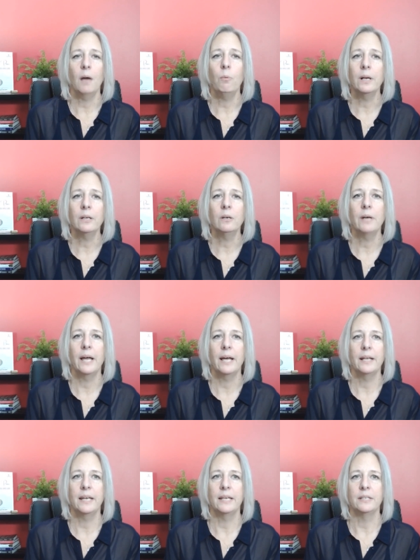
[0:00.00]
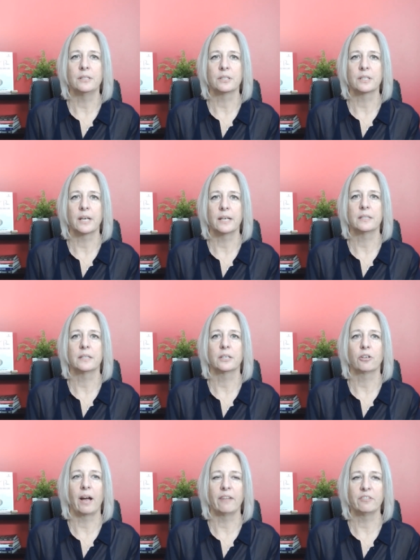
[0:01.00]
want to go ahead and discuss the
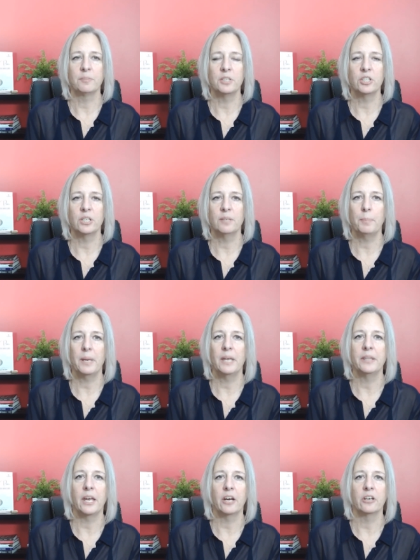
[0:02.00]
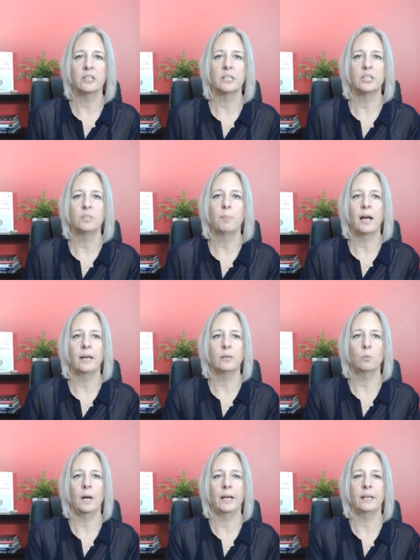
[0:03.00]
craftsmanship and the heritage behind
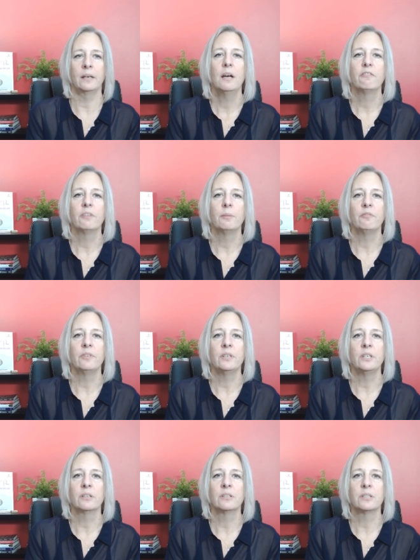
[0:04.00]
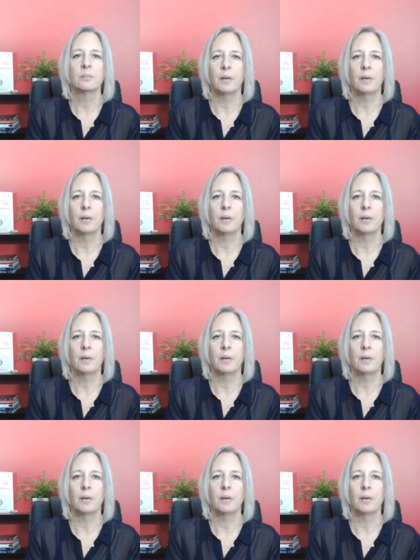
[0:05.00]
wine from vineyard to